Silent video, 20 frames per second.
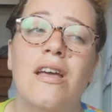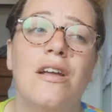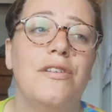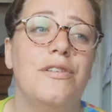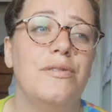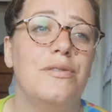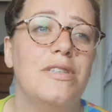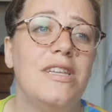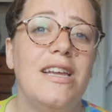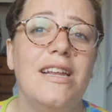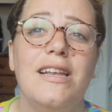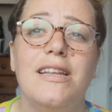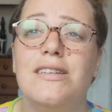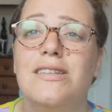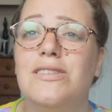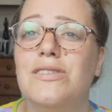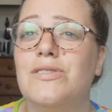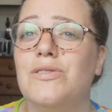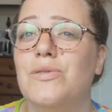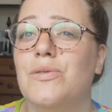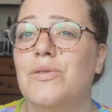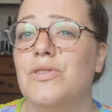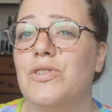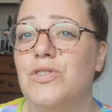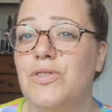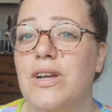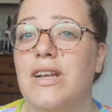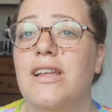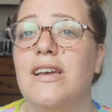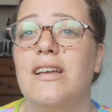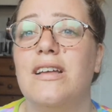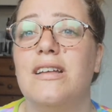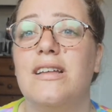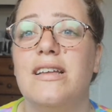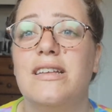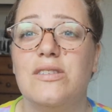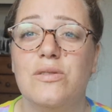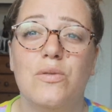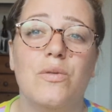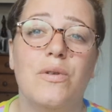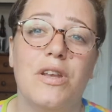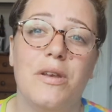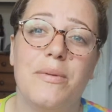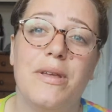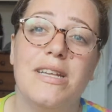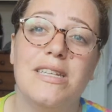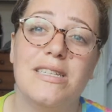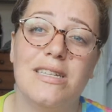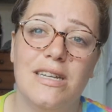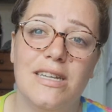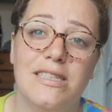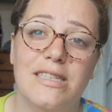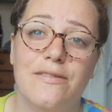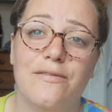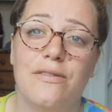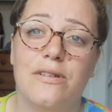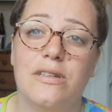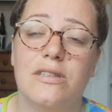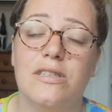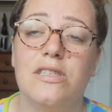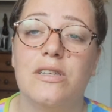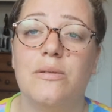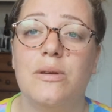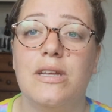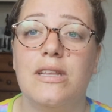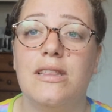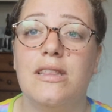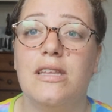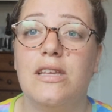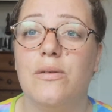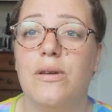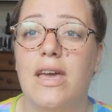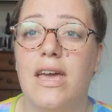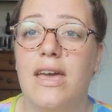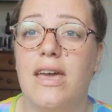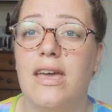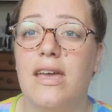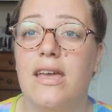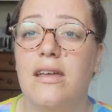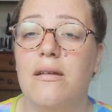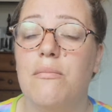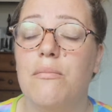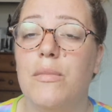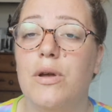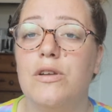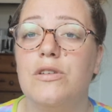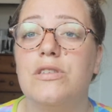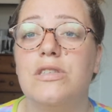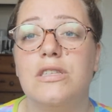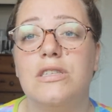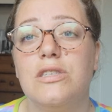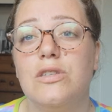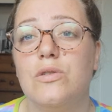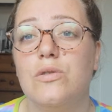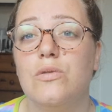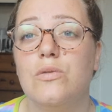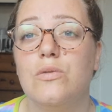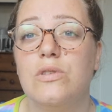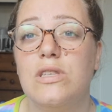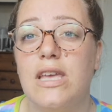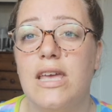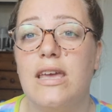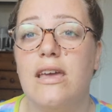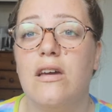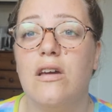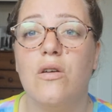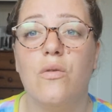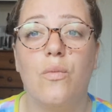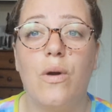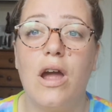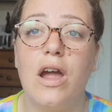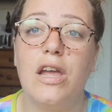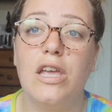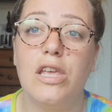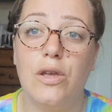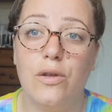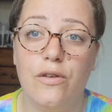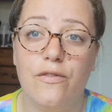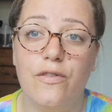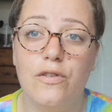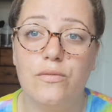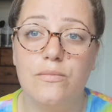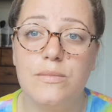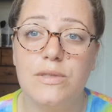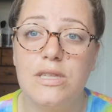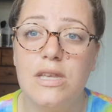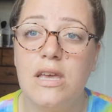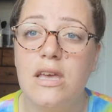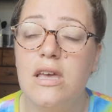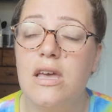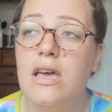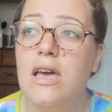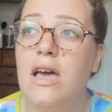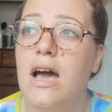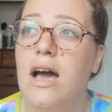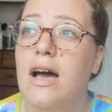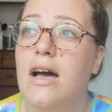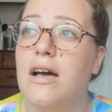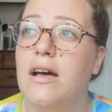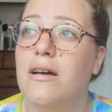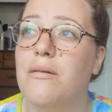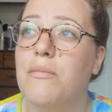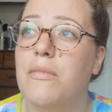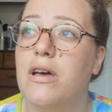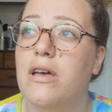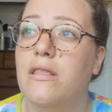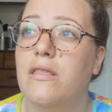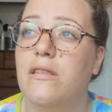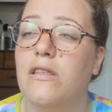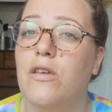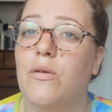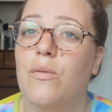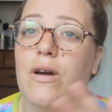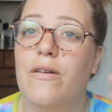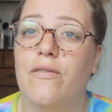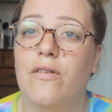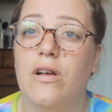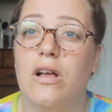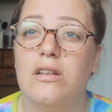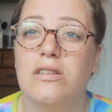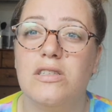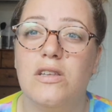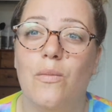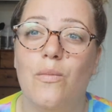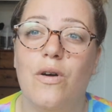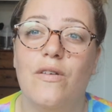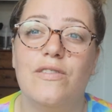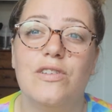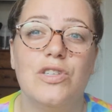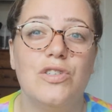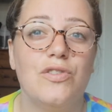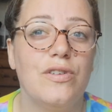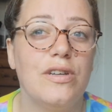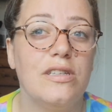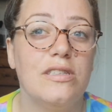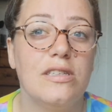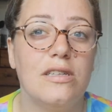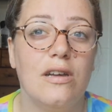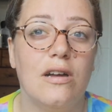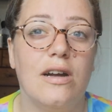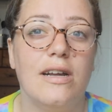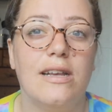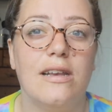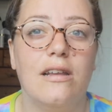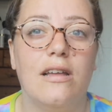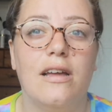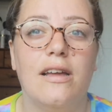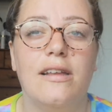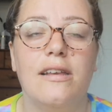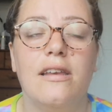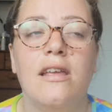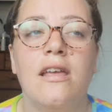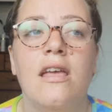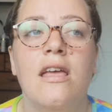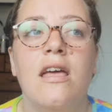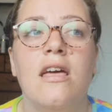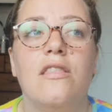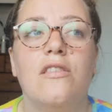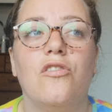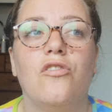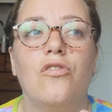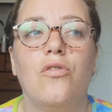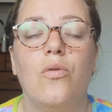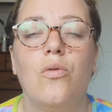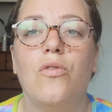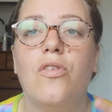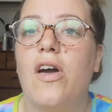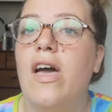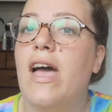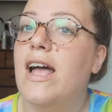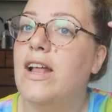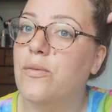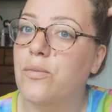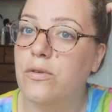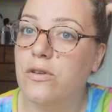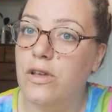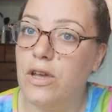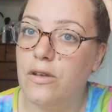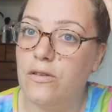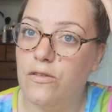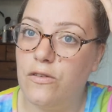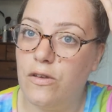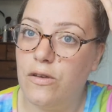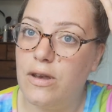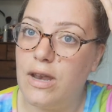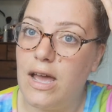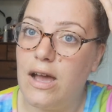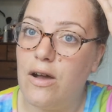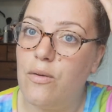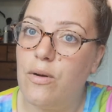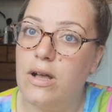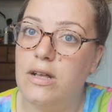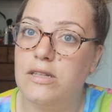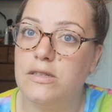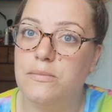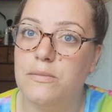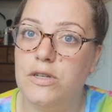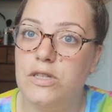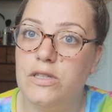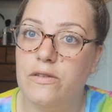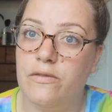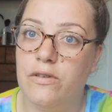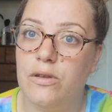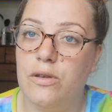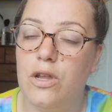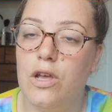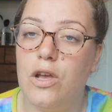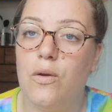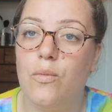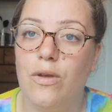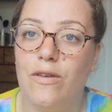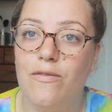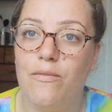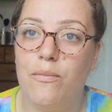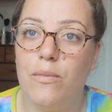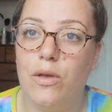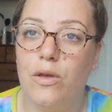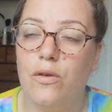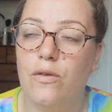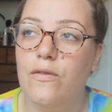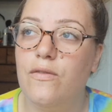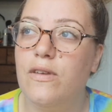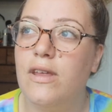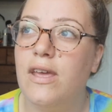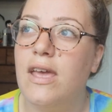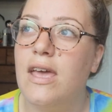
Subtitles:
New Zealand or Australia. It's all going to be slightly different. So in the UK, most of the schools here wear uniforms, and you have somewhat of a strict guideline. The school that Edward goes to now, as most of you know, we've moved,